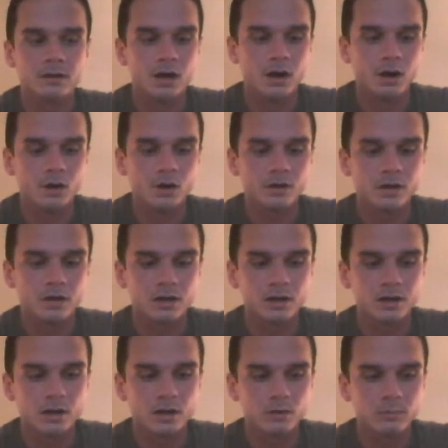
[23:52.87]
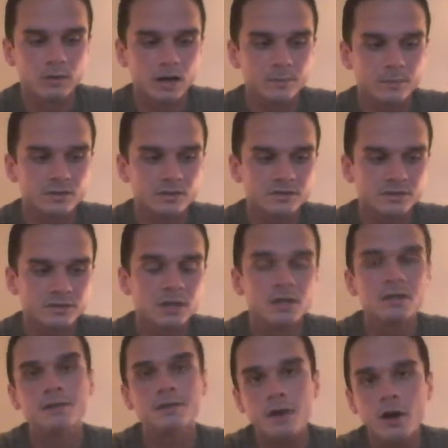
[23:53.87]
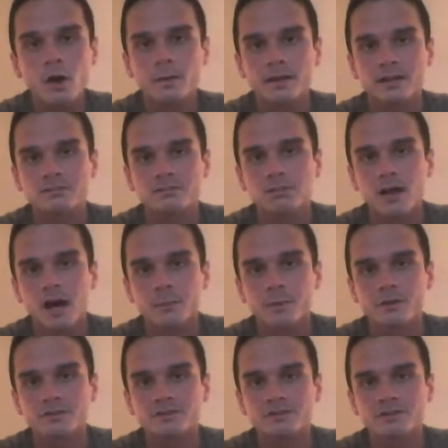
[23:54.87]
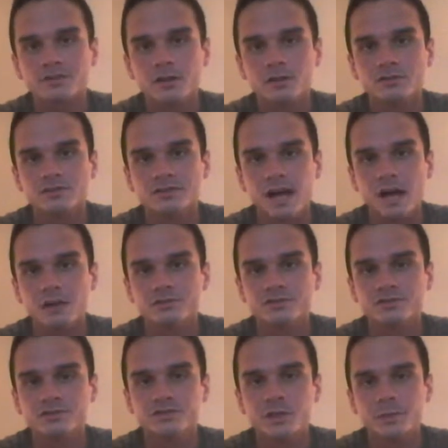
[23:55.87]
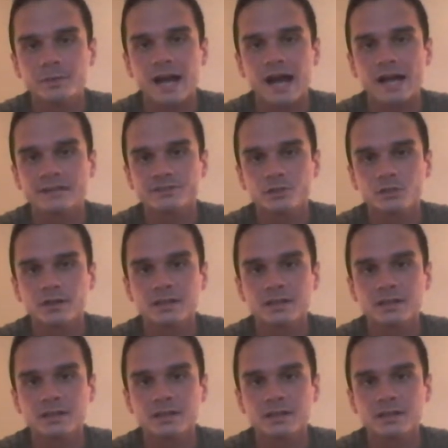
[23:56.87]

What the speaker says: Oh, you're gonna go to Blockbuster? No, because Blockbuster's closed down, you stupid asshole.